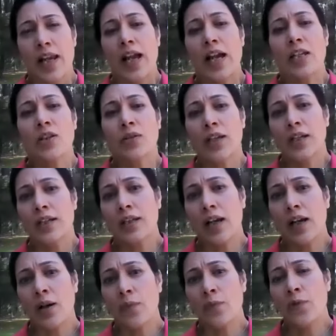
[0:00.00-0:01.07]
And you can
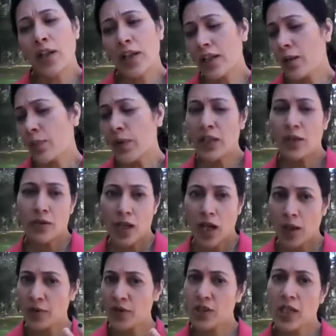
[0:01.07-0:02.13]
really, depending on
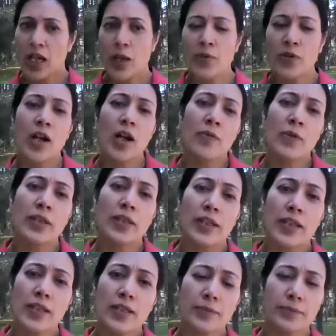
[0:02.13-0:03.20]
how much time you have with
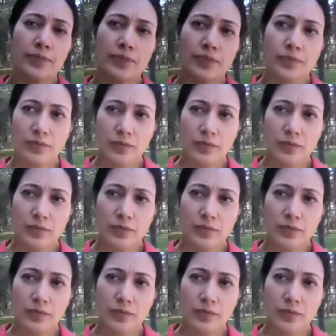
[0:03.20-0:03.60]
kids,